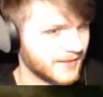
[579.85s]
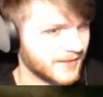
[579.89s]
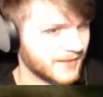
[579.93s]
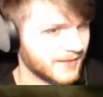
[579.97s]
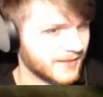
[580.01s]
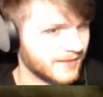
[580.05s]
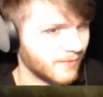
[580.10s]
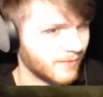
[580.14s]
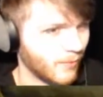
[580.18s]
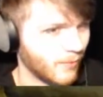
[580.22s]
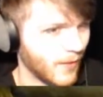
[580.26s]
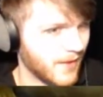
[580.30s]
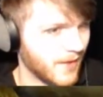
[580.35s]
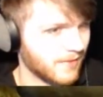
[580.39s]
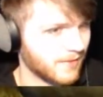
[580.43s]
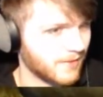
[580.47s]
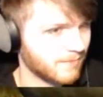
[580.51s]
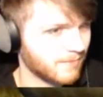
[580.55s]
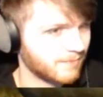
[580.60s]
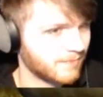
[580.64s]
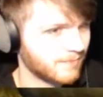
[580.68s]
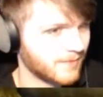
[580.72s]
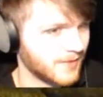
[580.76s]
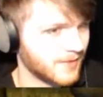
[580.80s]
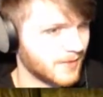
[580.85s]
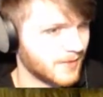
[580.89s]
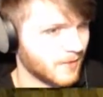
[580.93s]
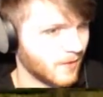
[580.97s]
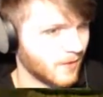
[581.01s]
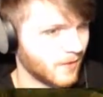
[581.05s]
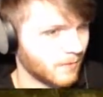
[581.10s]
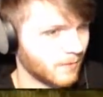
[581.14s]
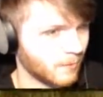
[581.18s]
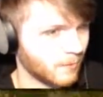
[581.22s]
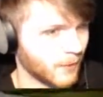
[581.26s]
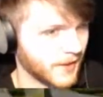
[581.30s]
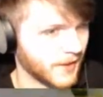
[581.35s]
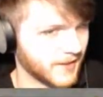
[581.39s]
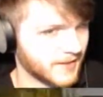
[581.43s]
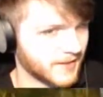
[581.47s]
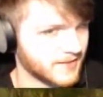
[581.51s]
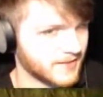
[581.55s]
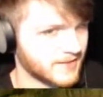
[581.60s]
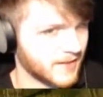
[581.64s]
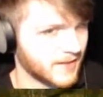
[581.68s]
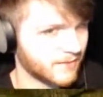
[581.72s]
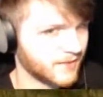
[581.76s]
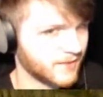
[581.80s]
when they're all breaking
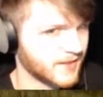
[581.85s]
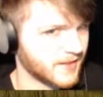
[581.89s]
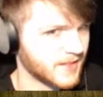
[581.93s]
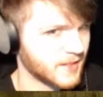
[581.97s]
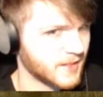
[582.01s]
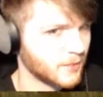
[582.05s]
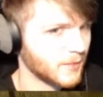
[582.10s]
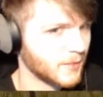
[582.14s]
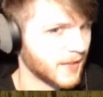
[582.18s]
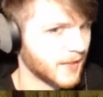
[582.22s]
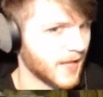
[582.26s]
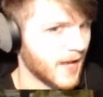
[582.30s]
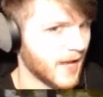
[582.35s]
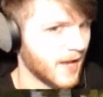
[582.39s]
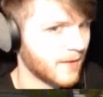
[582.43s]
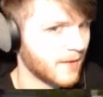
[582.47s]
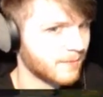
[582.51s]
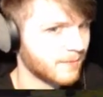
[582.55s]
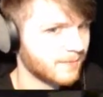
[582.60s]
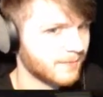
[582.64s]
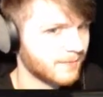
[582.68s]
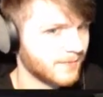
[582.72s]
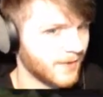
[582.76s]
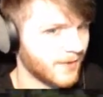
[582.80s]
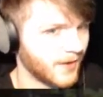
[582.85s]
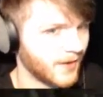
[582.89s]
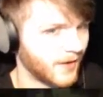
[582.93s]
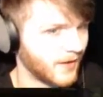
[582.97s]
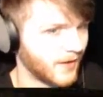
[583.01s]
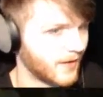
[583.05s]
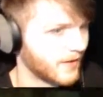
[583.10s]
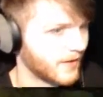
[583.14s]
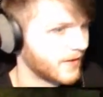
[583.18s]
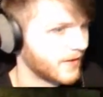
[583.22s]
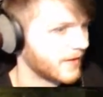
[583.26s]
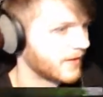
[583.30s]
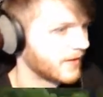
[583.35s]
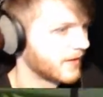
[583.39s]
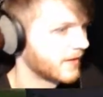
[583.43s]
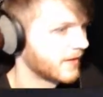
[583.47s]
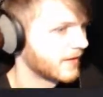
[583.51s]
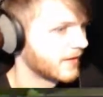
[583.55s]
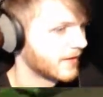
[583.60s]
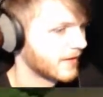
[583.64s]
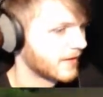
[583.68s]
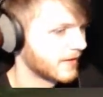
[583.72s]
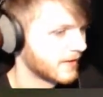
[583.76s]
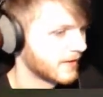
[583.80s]
stuff at the human camp. Oh,
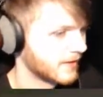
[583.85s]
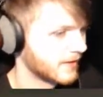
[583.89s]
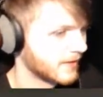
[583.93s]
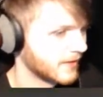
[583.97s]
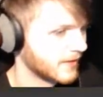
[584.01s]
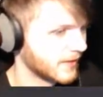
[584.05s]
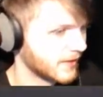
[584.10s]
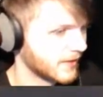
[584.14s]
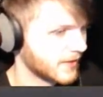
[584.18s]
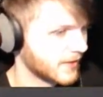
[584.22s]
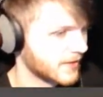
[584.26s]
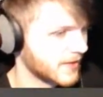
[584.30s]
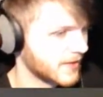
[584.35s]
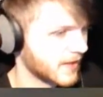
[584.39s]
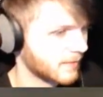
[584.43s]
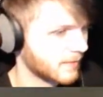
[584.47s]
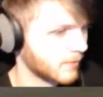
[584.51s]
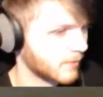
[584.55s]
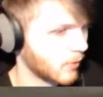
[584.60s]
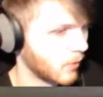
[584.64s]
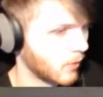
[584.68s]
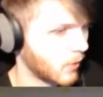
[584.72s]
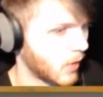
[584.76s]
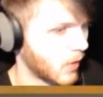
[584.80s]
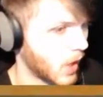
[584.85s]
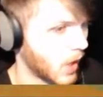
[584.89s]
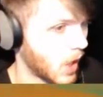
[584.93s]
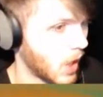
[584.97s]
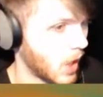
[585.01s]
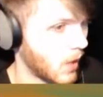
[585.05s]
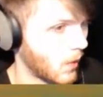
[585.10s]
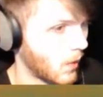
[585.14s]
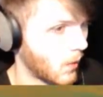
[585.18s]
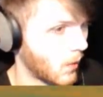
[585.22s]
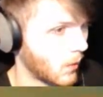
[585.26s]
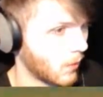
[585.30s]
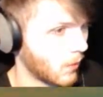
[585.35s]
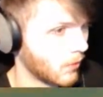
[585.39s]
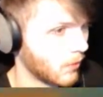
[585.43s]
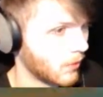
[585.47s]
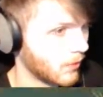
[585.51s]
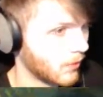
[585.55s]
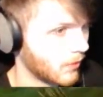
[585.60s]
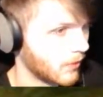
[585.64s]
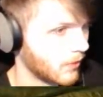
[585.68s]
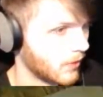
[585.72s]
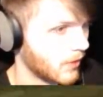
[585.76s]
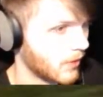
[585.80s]
a good time. Oh,
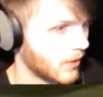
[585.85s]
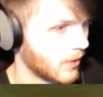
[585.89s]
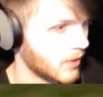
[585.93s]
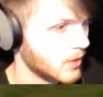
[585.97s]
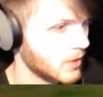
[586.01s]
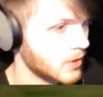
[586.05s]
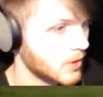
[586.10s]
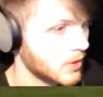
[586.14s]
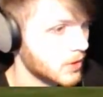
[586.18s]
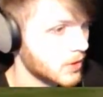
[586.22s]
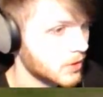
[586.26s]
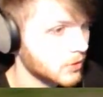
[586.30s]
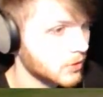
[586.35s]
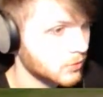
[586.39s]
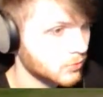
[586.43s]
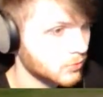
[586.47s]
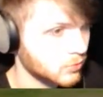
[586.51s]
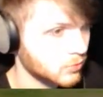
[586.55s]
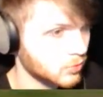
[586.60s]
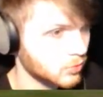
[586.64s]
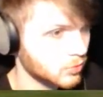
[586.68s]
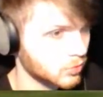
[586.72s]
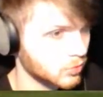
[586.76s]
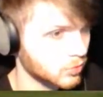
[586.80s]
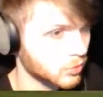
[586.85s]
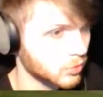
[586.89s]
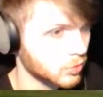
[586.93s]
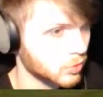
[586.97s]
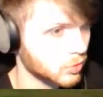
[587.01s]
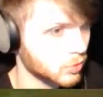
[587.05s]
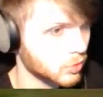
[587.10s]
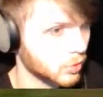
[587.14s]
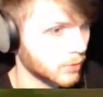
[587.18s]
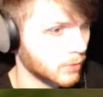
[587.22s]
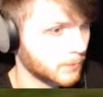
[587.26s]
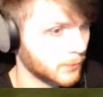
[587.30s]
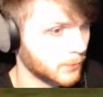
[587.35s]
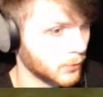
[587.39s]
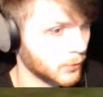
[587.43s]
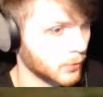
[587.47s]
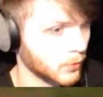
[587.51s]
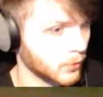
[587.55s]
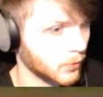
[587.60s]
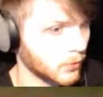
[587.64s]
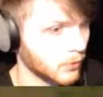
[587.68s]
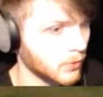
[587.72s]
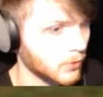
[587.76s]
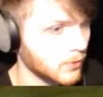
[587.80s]
how did I get up
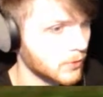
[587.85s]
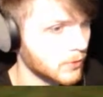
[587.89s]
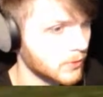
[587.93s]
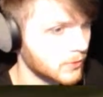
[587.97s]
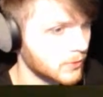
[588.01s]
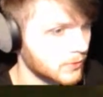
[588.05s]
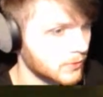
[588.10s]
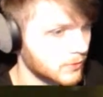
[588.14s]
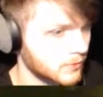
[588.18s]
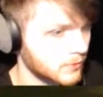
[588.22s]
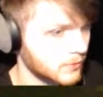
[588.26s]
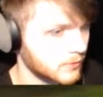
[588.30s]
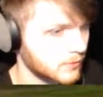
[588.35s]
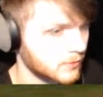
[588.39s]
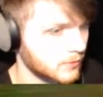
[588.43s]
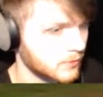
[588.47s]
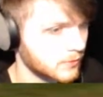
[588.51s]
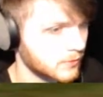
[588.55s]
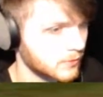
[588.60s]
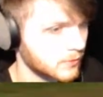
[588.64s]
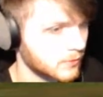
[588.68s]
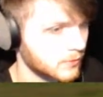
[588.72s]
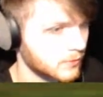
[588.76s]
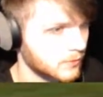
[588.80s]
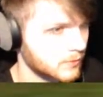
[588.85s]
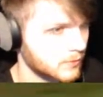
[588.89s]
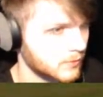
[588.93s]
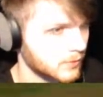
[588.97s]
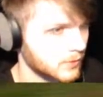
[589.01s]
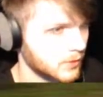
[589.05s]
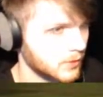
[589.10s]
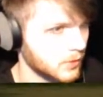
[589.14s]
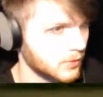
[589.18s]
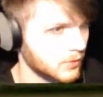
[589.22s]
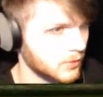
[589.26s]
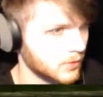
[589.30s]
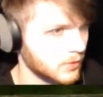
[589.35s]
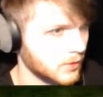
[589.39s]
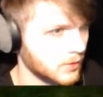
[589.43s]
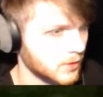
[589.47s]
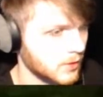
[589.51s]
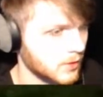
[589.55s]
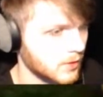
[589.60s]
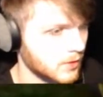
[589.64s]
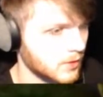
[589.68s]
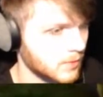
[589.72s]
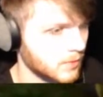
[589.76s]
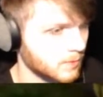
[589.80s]
here? How did I
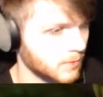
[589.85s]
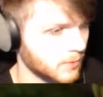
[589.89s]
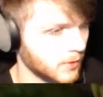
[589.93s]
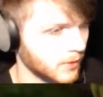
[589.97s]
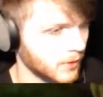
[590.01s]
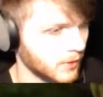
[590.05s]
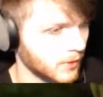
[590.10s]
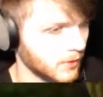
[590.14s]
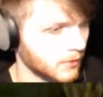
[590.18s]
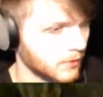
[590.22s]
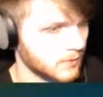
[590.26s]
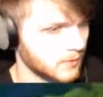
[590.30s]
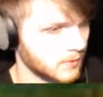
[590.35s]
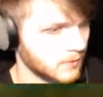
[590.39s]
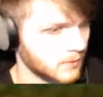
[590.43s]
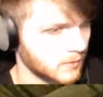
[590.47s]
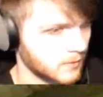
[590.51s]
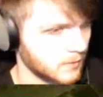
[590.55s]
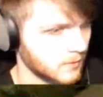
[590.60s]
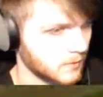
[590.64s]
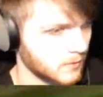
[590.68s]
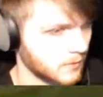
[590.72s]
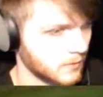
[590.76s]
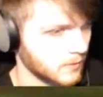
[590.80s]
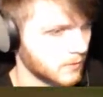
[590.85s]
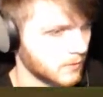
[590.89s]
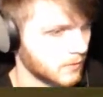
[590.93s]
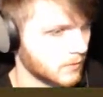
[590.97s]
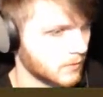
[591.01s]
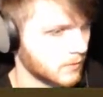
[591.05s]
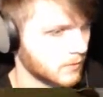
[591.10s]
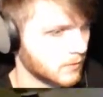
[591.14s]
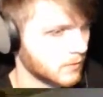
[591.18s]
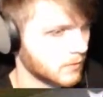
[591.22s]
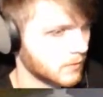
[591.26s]
get up there? Oh,